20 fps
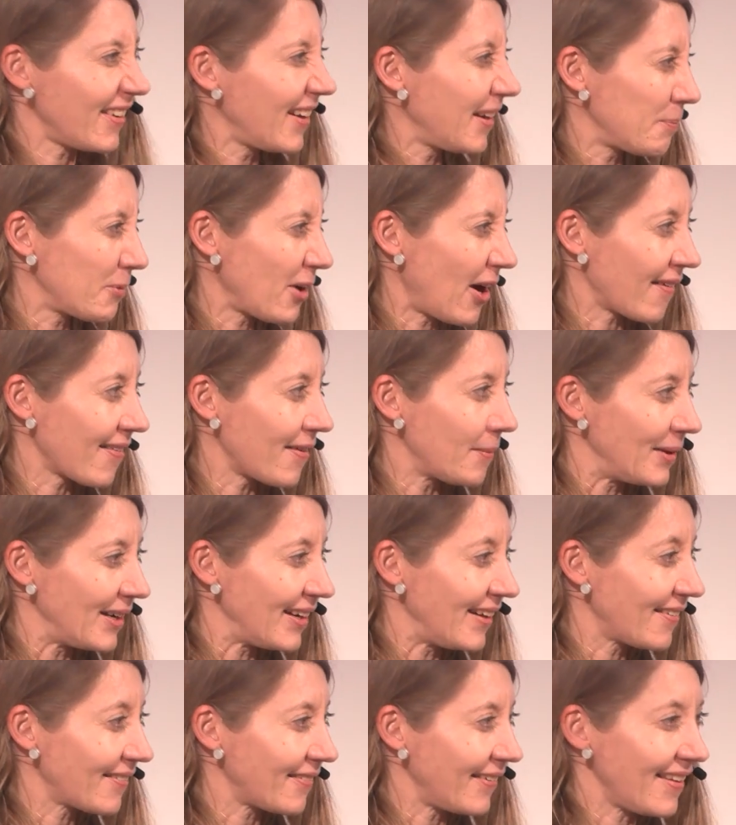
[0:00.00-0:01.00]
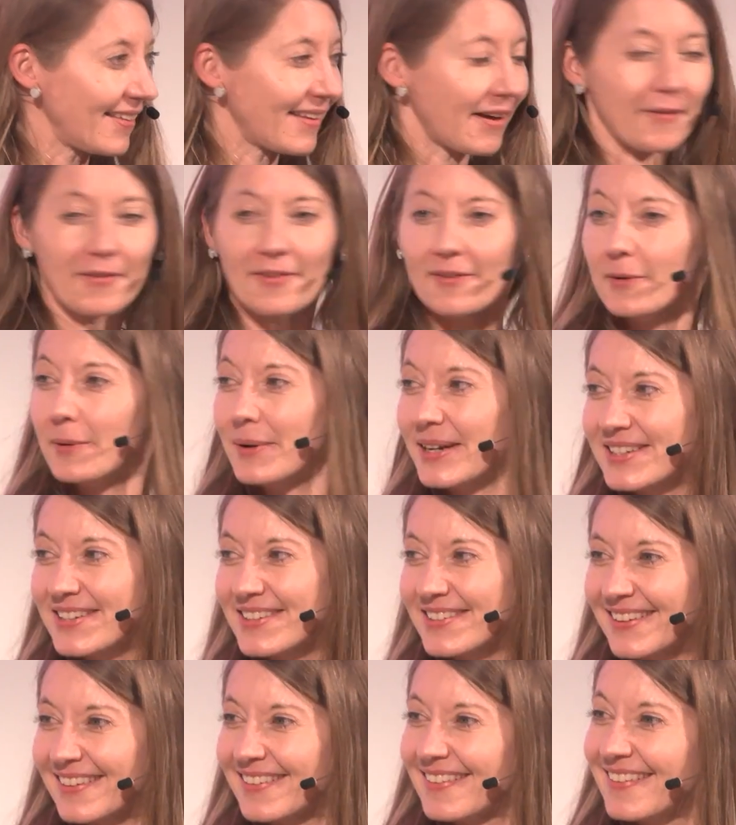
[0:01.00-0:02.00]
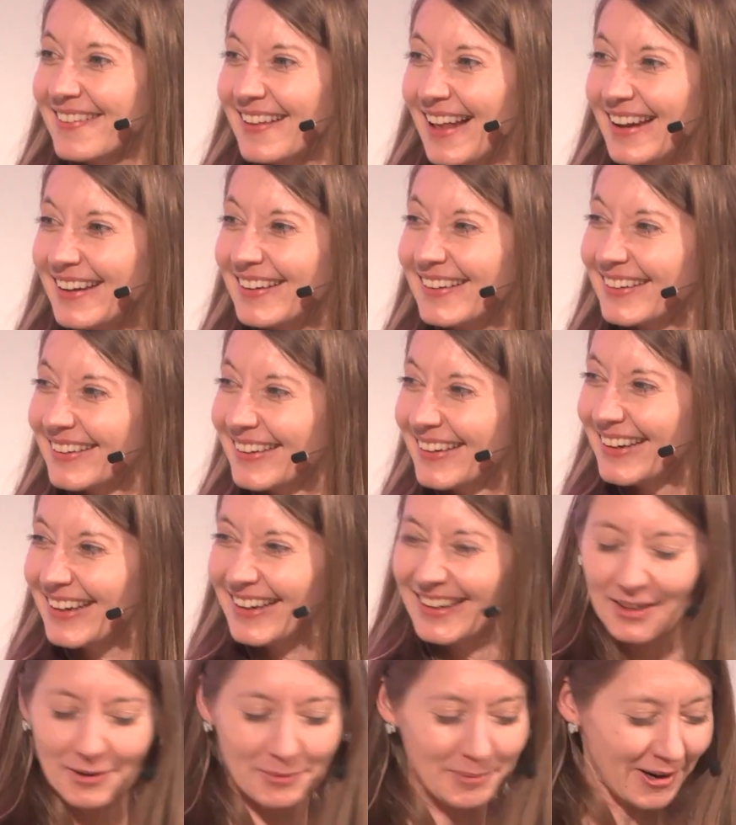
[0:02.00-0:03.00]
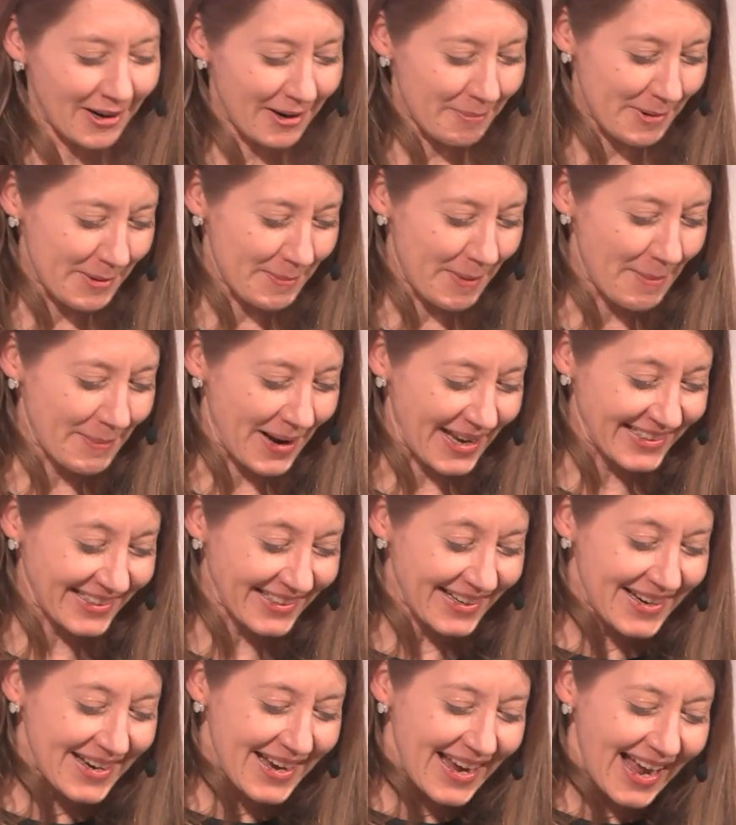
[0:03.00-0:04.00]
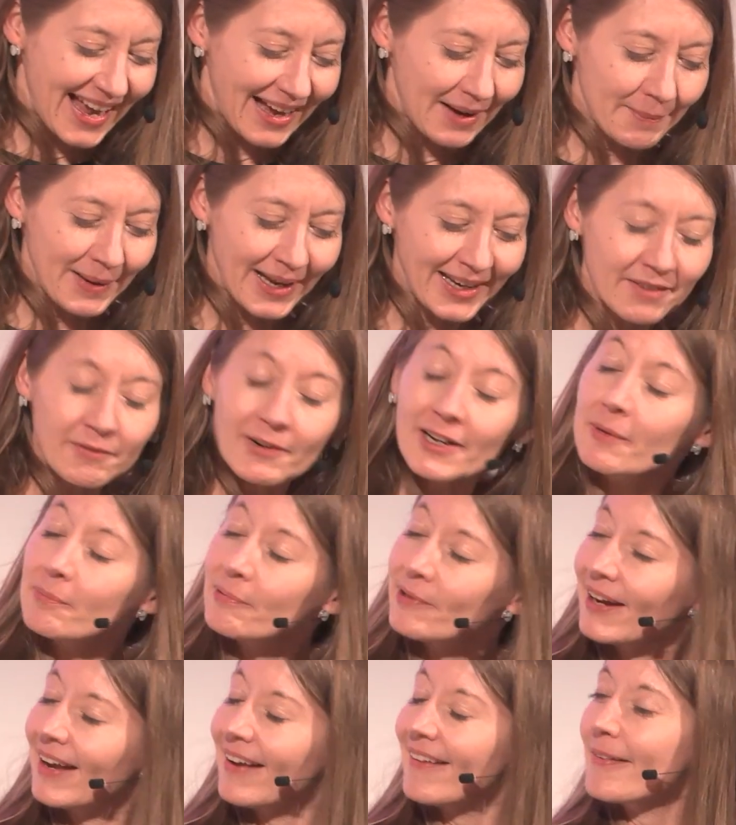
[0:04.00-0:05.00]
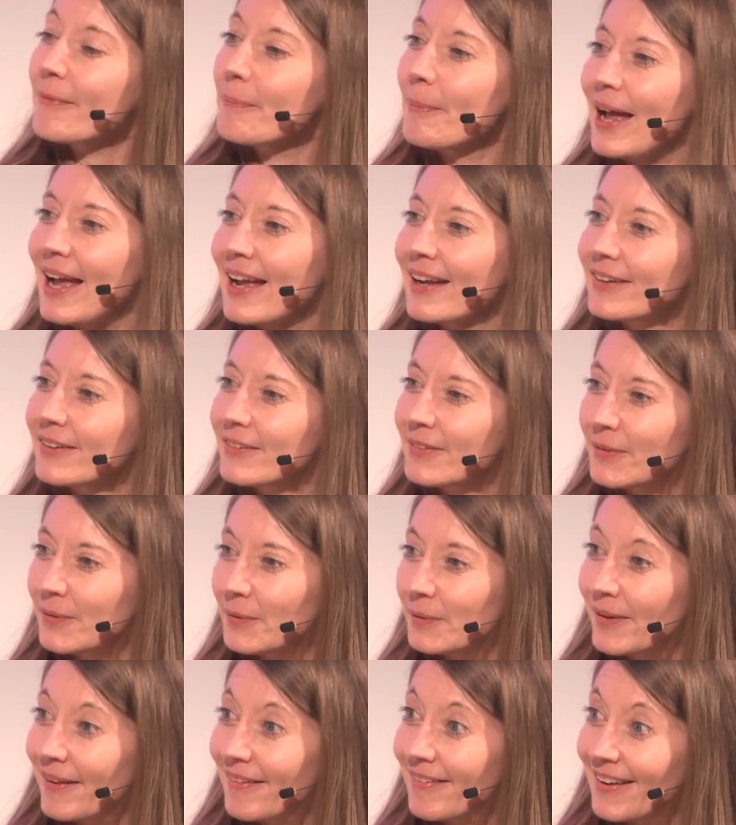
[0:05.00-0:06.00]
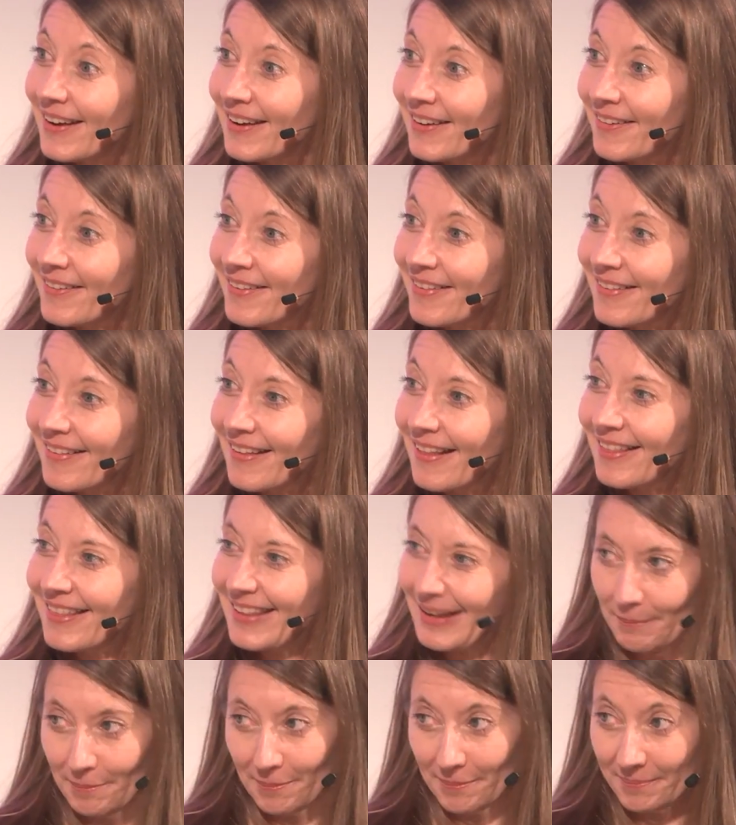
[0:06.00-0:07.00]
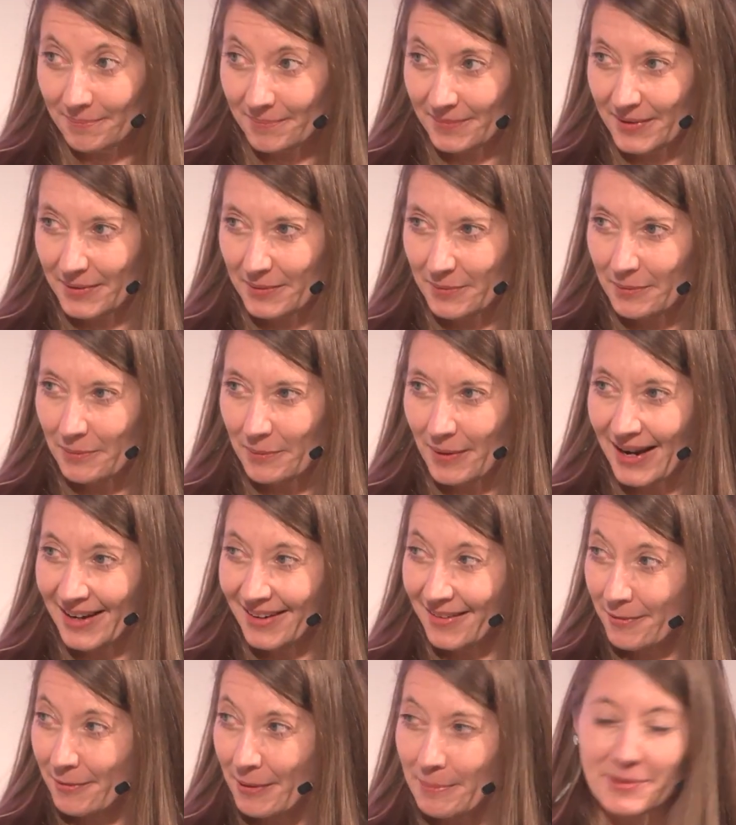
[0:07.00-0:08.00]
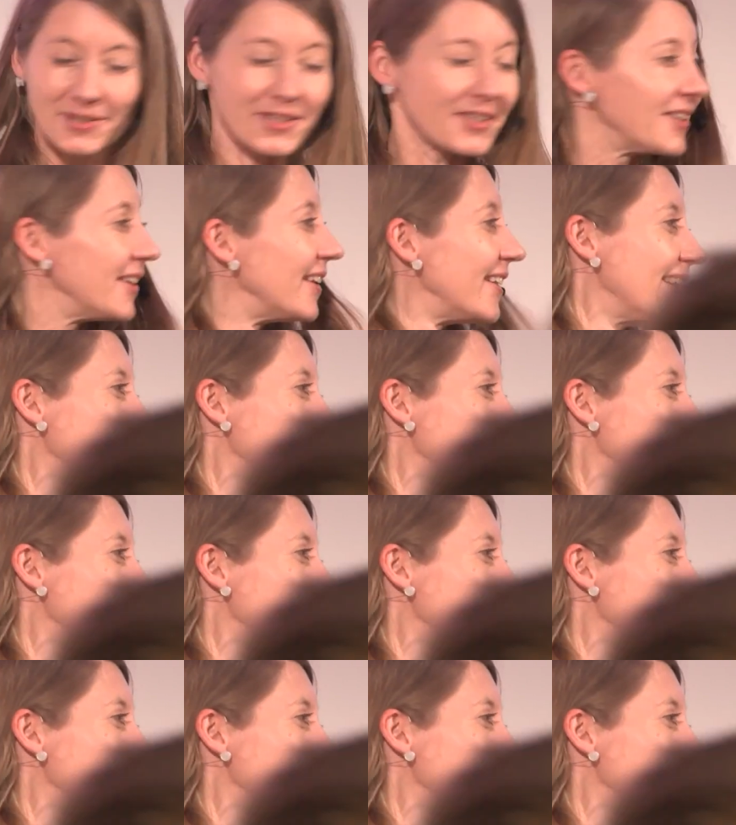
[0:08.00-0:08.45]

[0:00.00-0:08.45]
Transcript: approximately 3,000 questions that you brought up in my mind. And I want to bring us back to this year's theme, why disruption